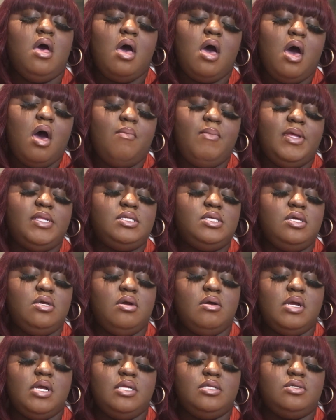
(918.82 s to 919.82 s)
um, and to
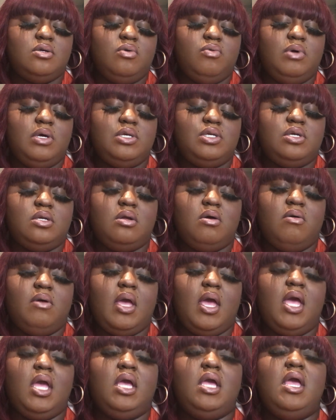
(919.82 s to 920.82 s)
your intuition,
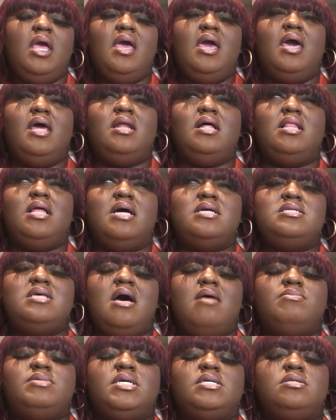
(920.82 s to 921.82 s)
okay? And a lot of
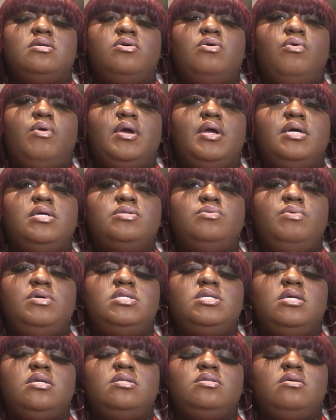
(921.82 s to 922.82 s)
times as Aquarius, we
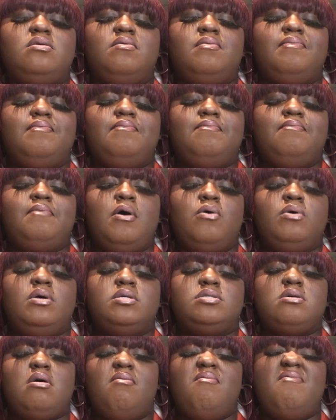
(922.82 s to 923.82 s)
tend to
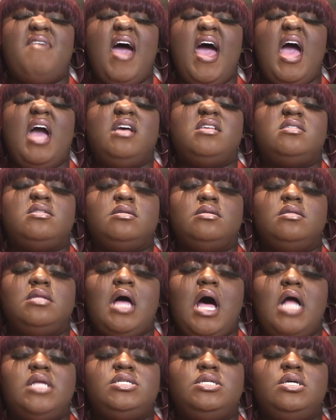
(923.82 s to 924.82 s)
focus on facts,
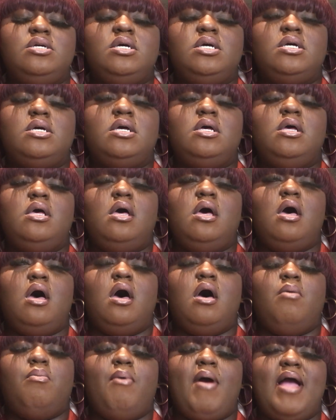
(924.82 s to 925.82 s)
logic,
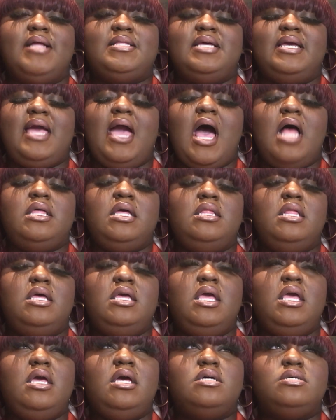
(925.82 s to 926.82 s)
uh, practicality, the
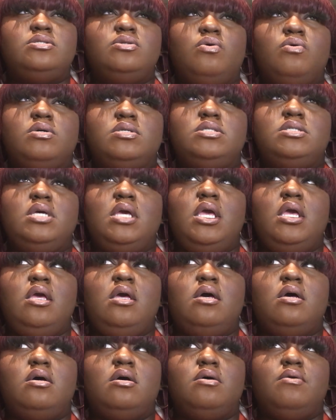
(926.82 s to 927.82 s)
King of Swords,
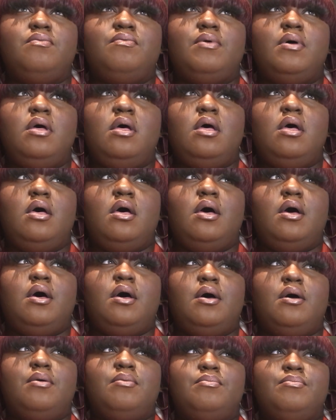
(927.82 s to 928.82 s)
King of,
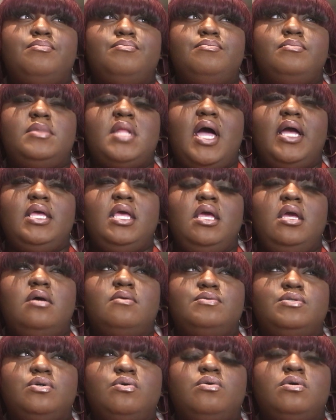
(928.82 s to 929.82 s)
um, not King
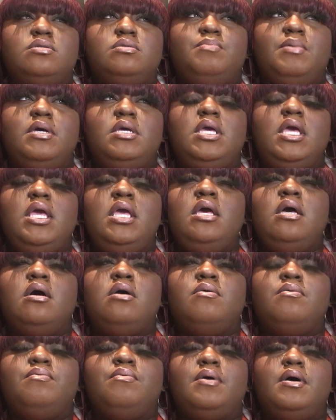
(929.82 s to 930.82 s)
of Swords, but King
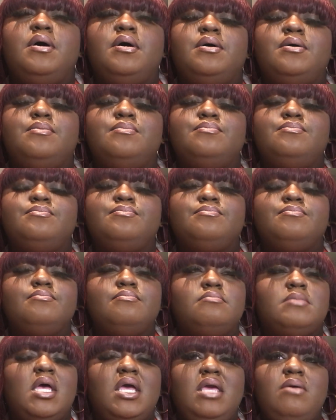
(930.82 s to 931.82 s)
of, um,
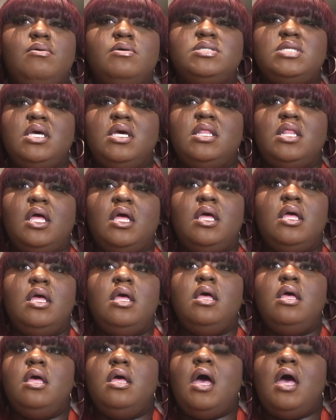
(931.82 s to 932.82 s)
I keep on saying that.
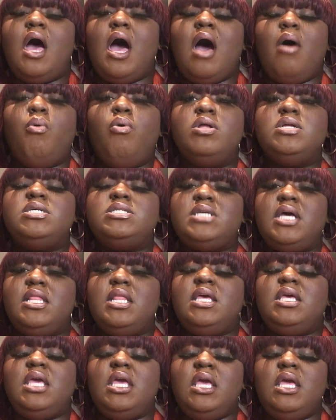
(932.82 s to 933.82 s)
I want to say
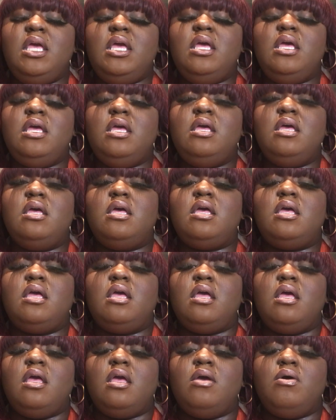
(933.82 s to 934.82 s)
the King
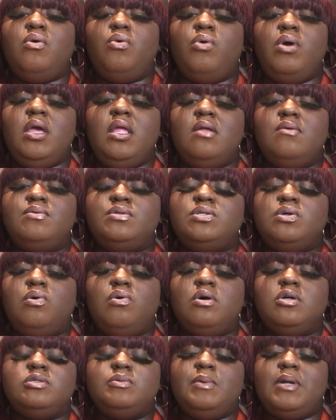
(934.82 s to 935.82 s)
and Queen of
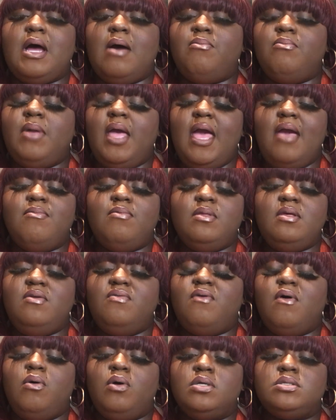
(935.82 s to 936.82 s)
Swords, but I'm heavily
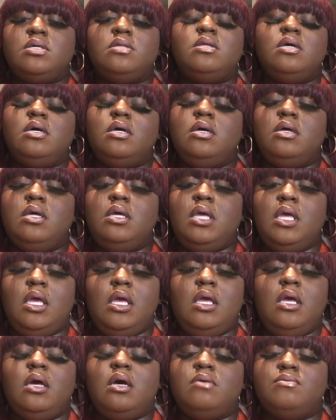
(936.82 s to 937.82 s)
focused on the
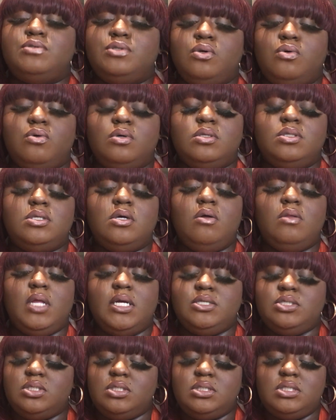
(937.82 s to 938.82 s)
King of Swords. So
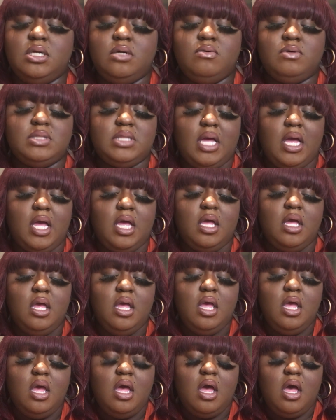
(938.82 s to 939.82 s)
let's just stick with that.
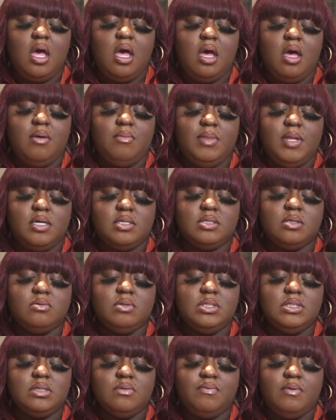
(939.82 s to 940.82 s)
Um, there's a
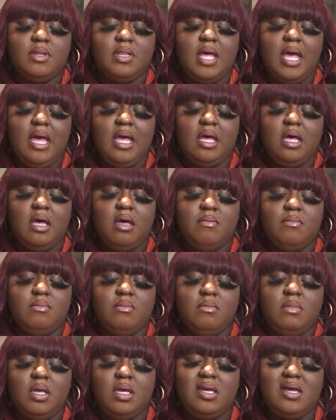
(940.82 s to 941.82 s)
reason for that.
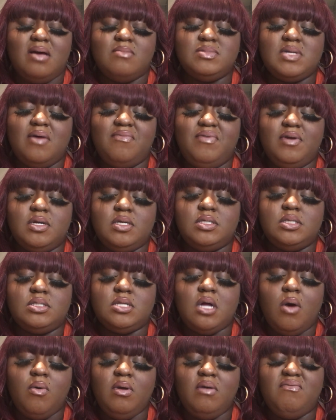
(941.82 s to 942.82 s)
Um, it comes off very
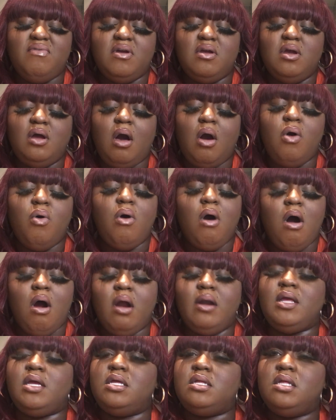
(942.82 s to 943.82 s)
stoic, very cold
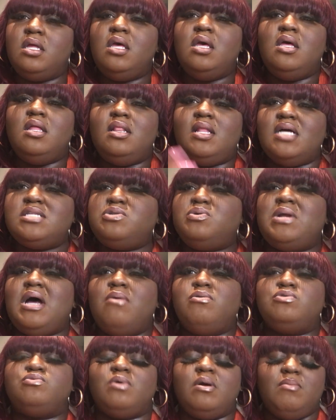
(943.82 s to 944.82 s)
hearted. That's what I
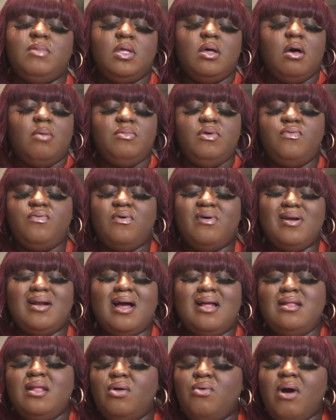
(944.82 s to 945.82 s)
was rambling on before. And
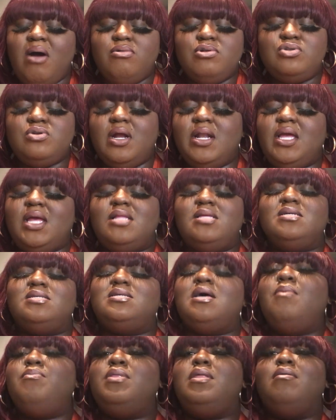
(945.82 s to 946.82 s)
I knew I was trying to get to
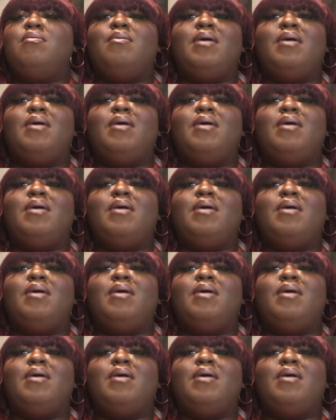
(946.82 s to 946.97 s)
something,